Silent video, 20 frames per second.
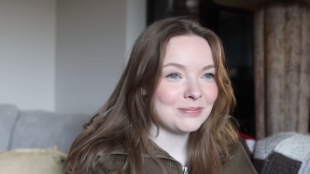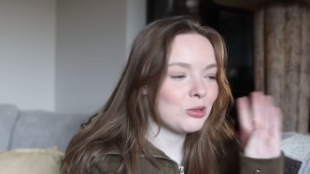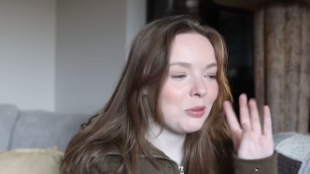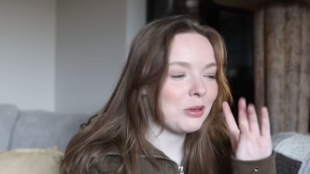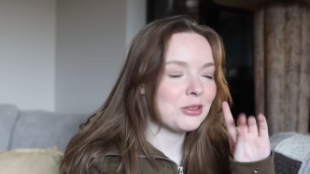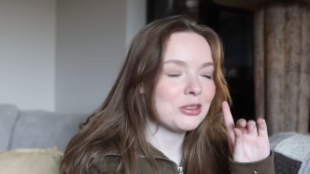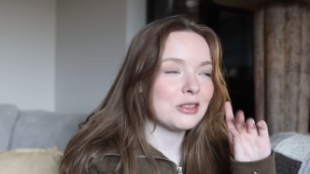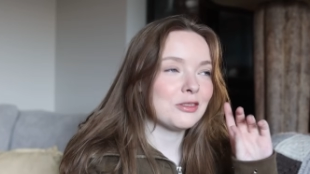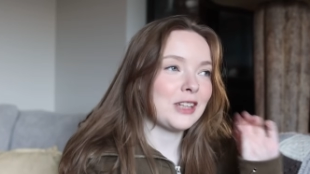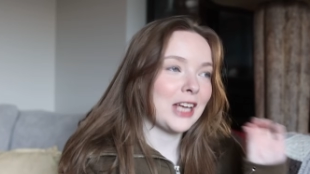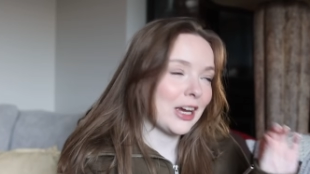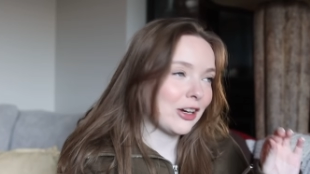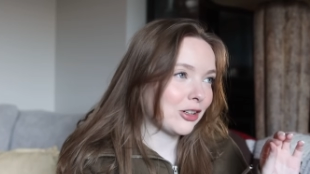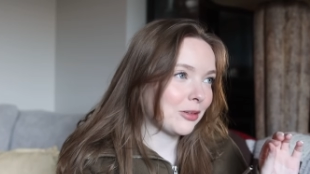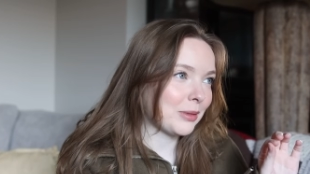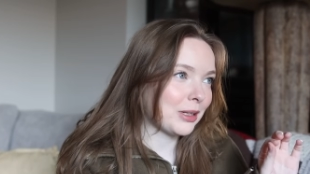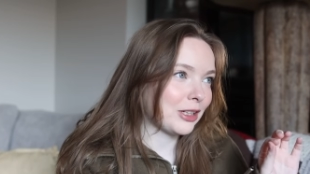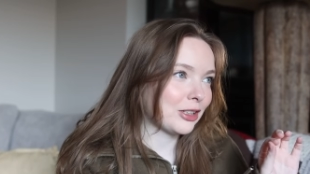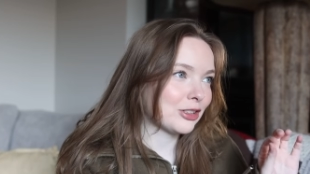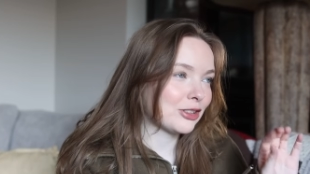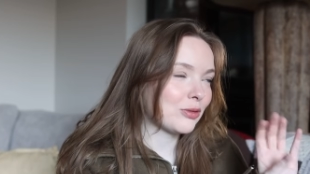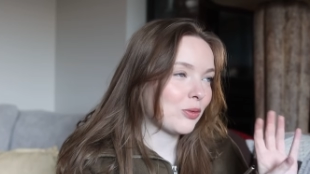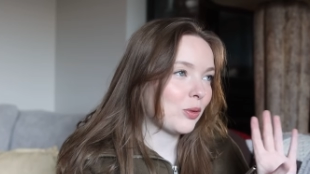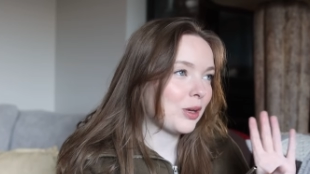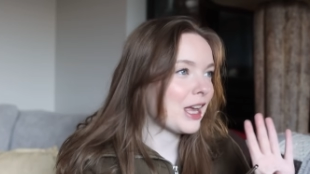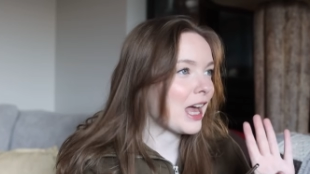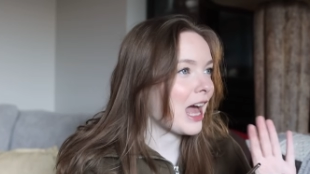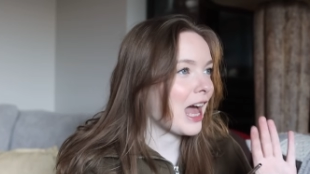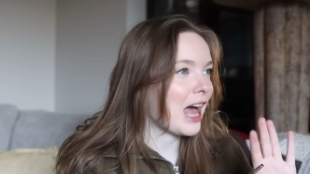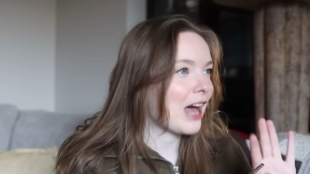So we also have caramels.
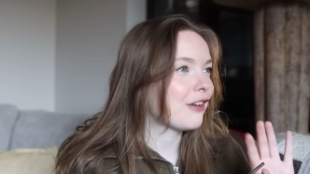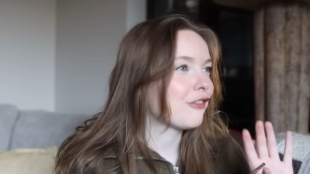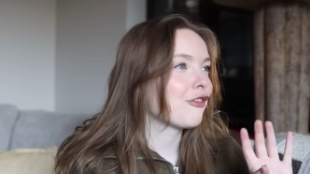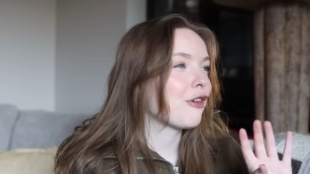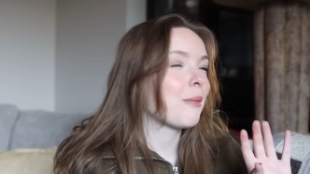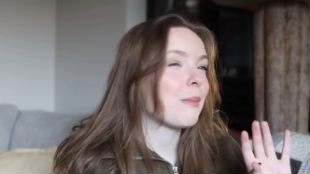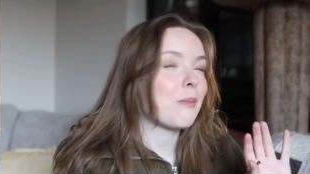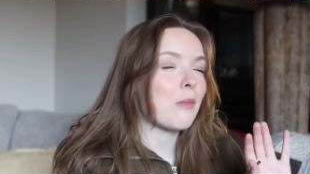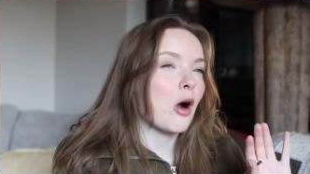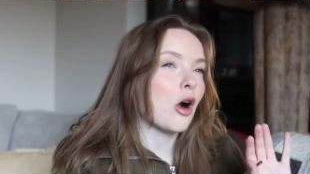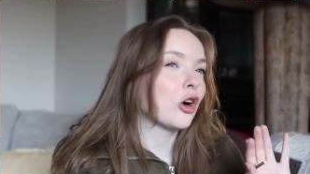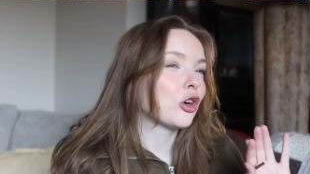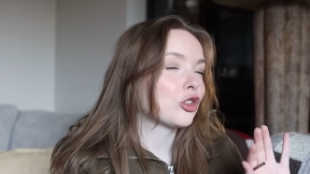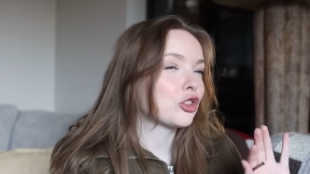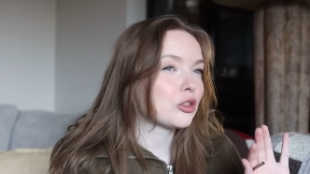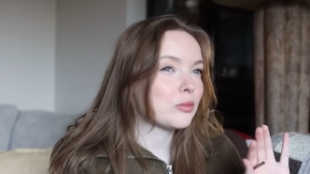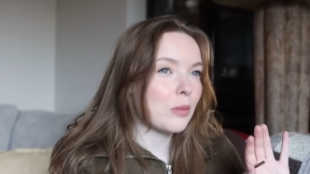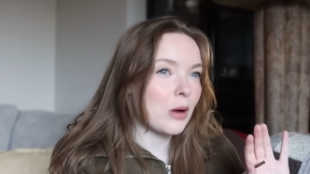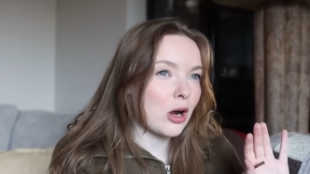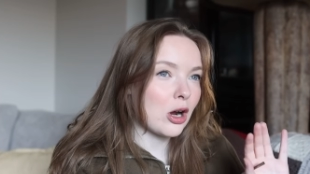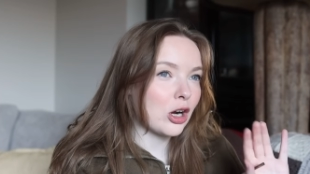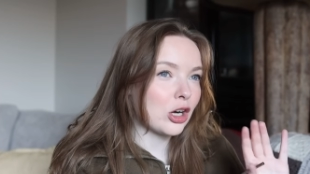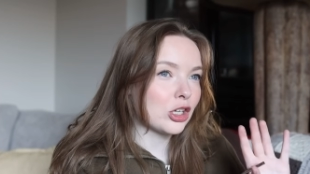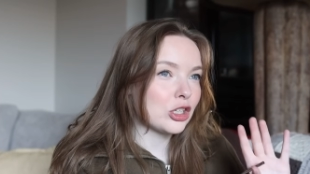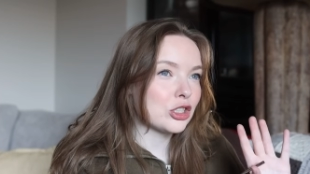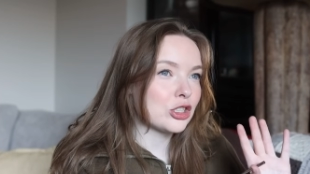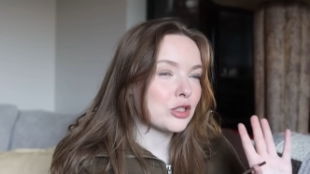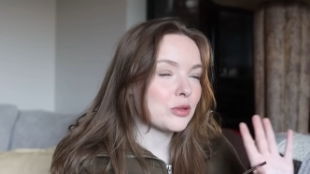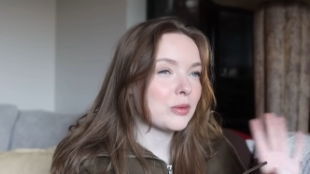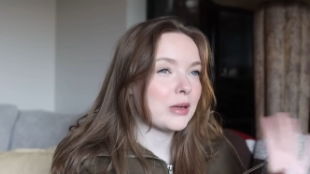We have Mars
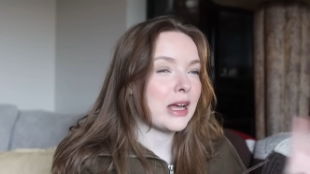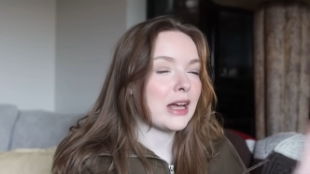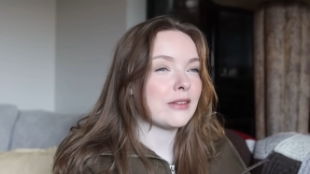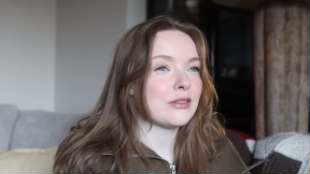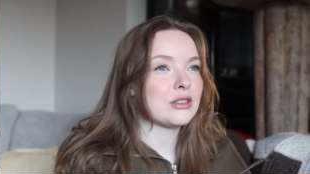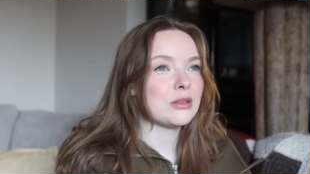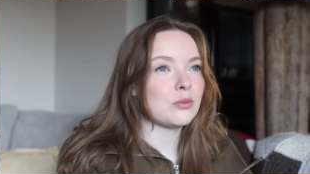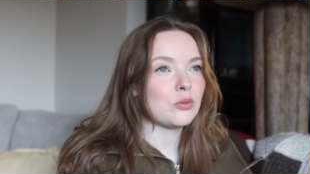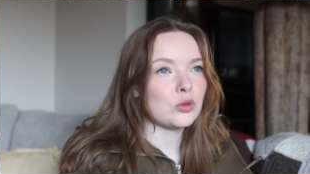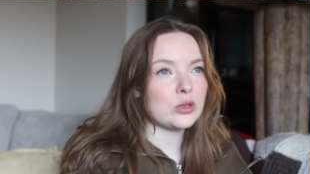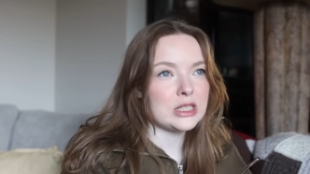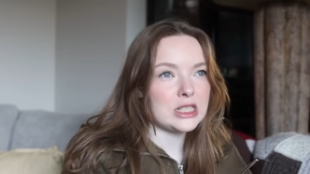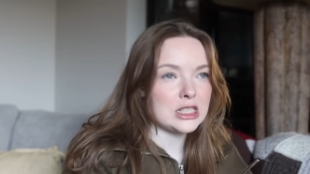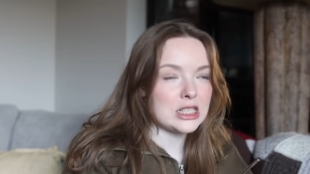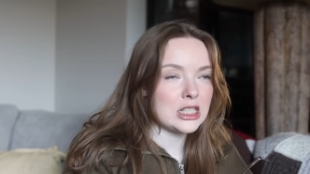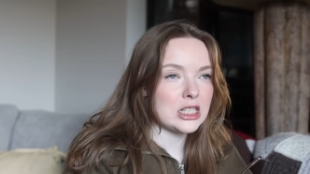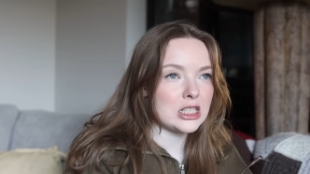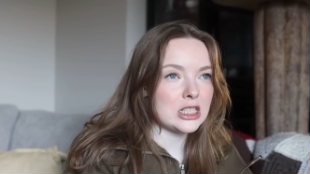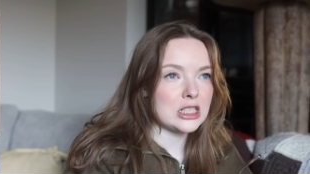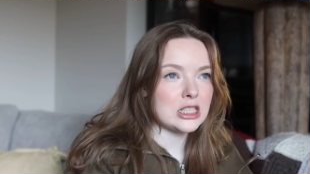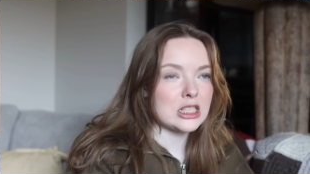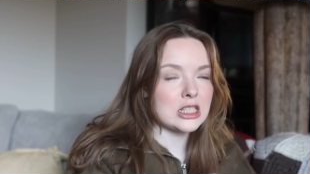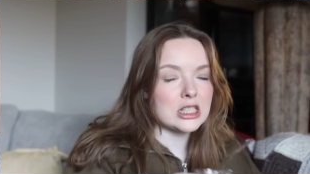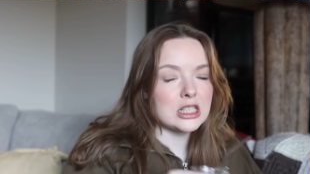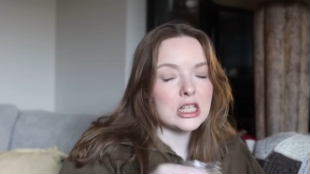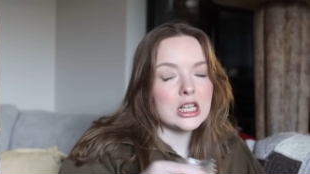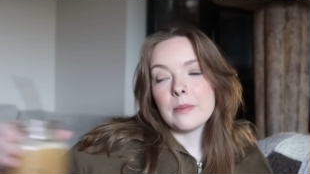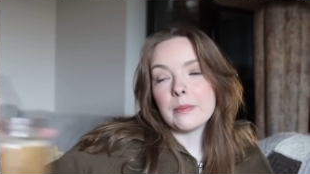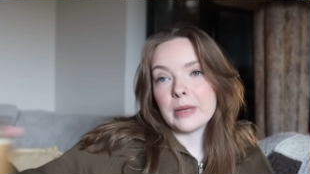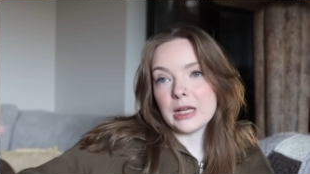bars. We have some
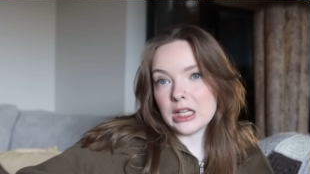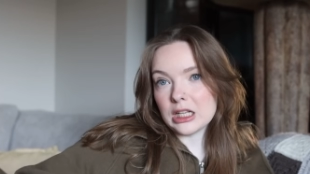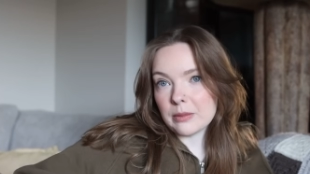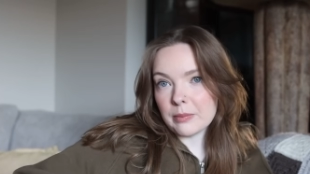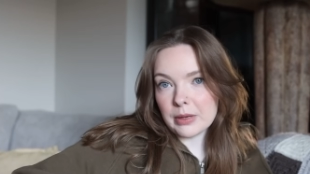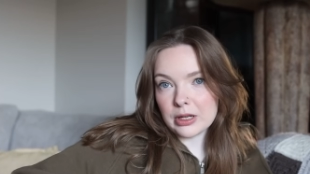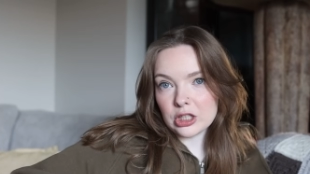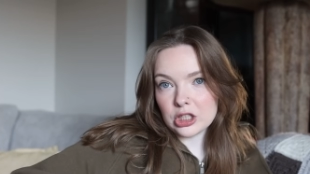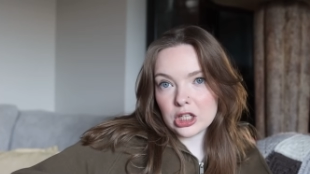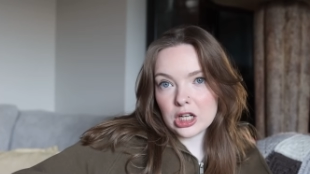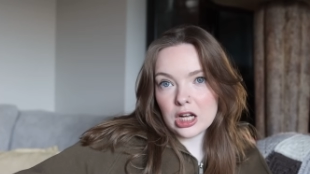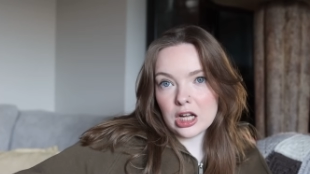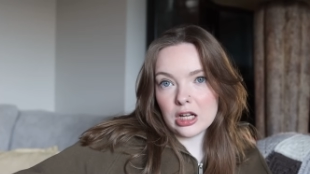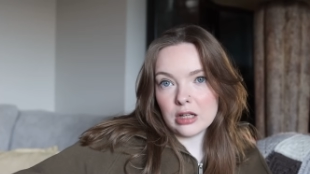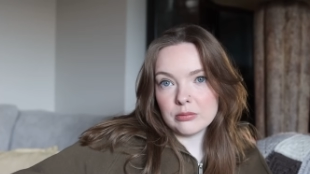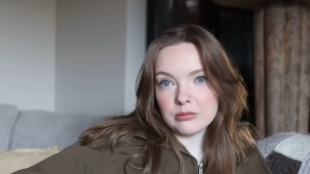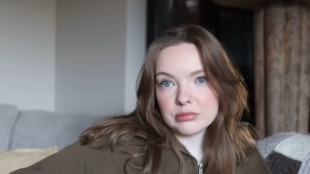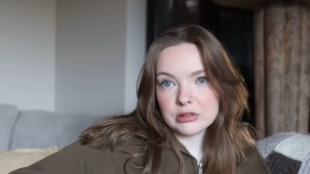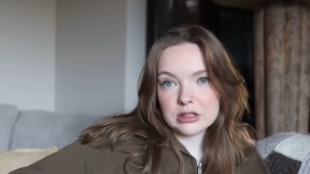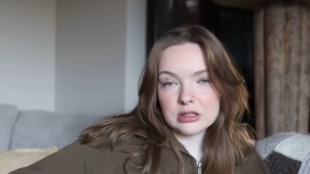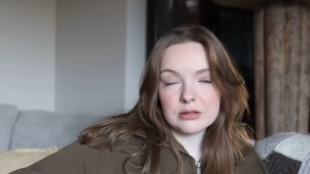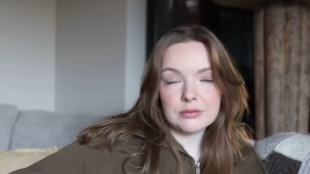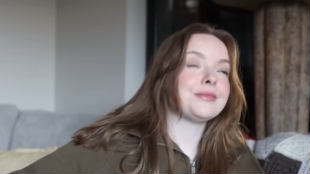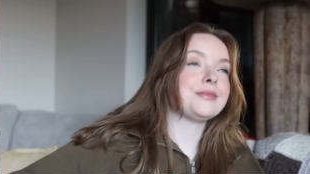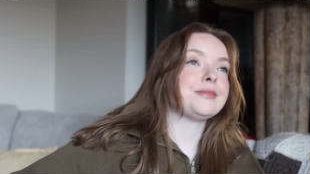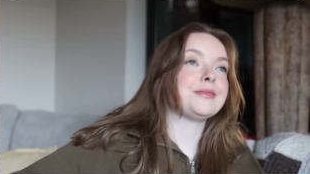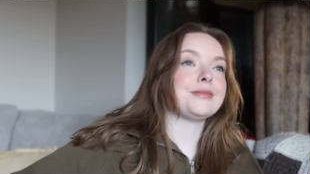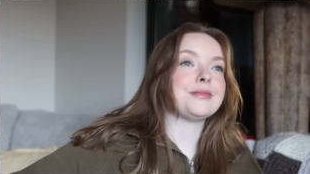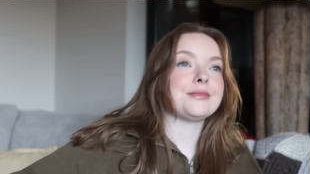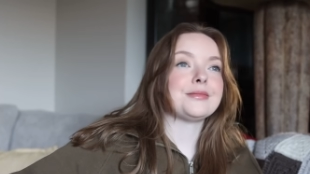Reese's, peanut butter cups.
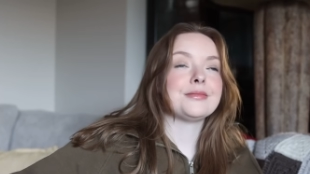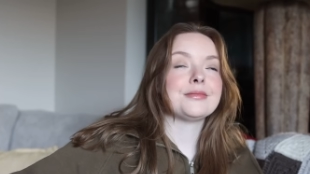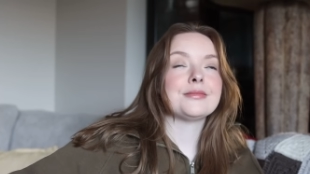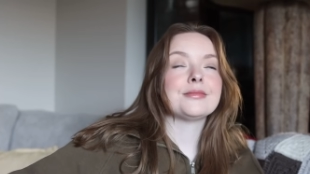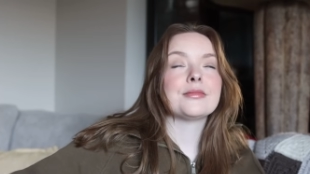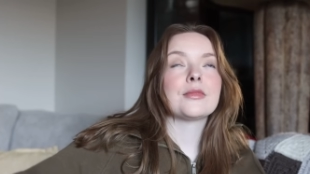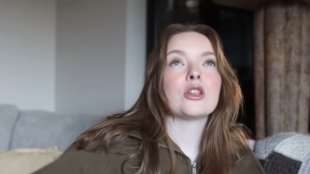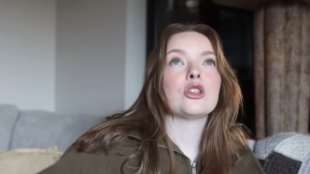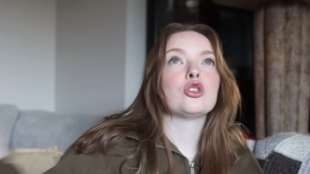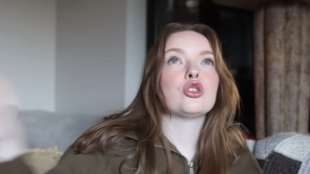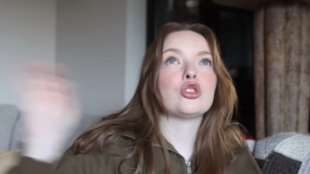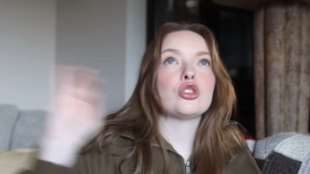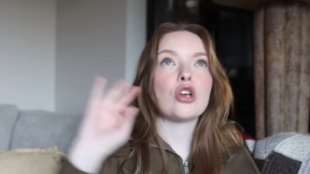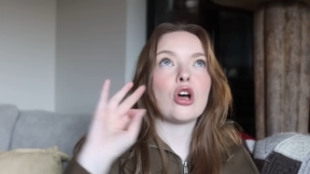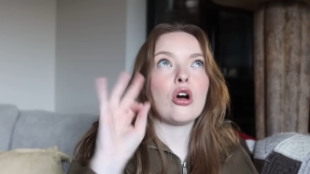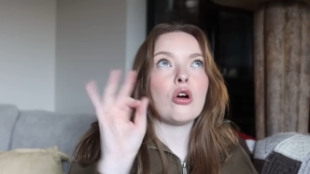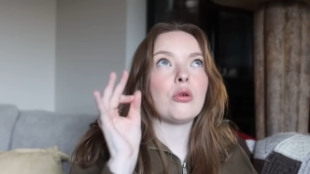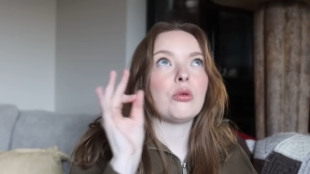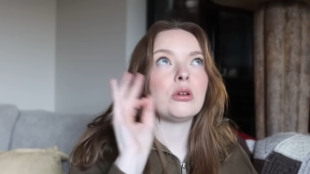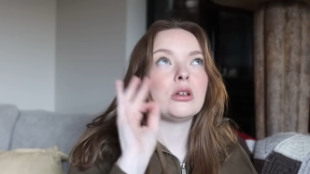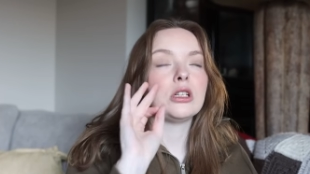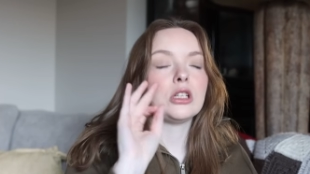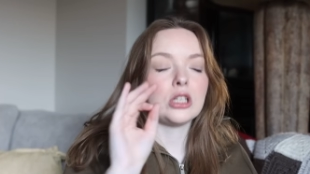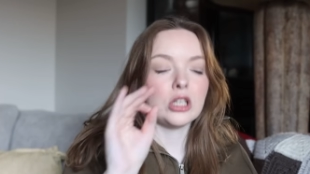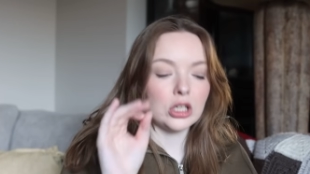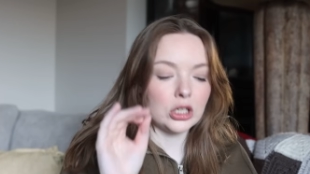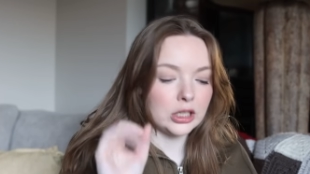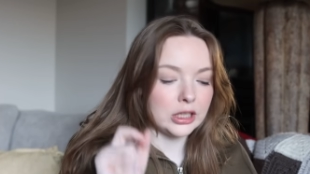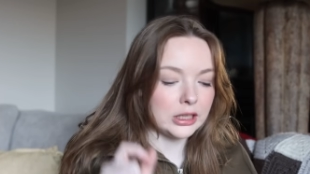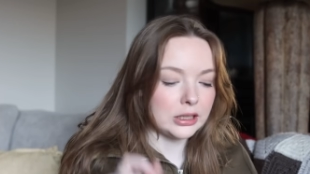Mmm, so
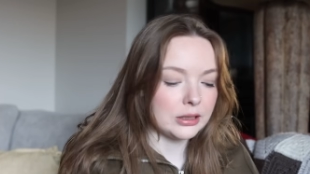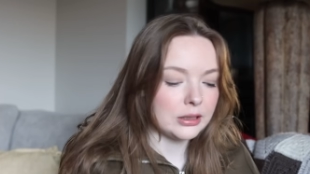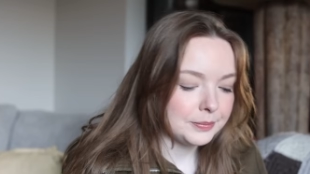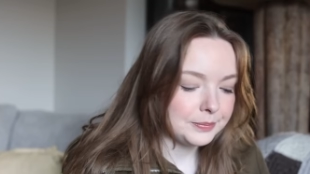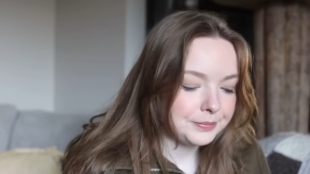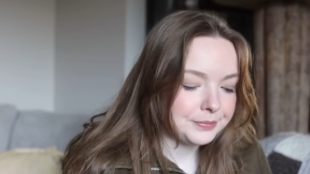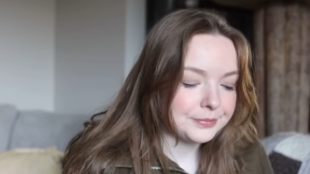good.